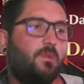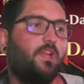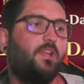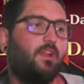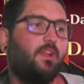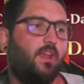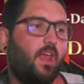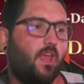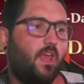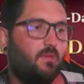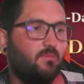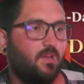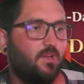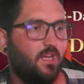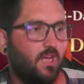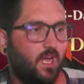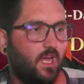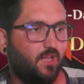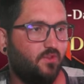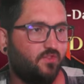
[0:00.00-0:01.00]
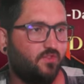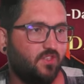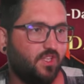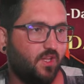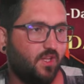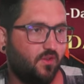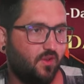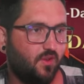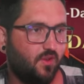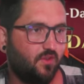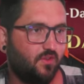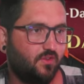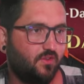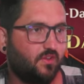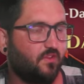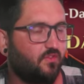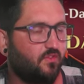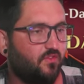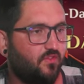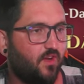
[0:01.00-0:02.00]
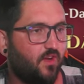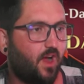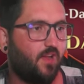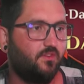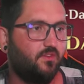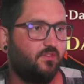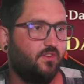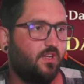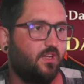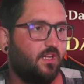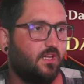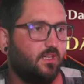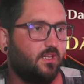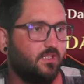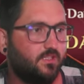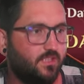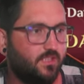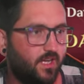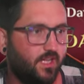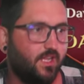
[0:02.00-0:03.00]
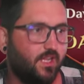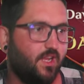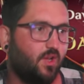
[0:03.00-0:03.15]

playing the game and you see that you give yourself five, 10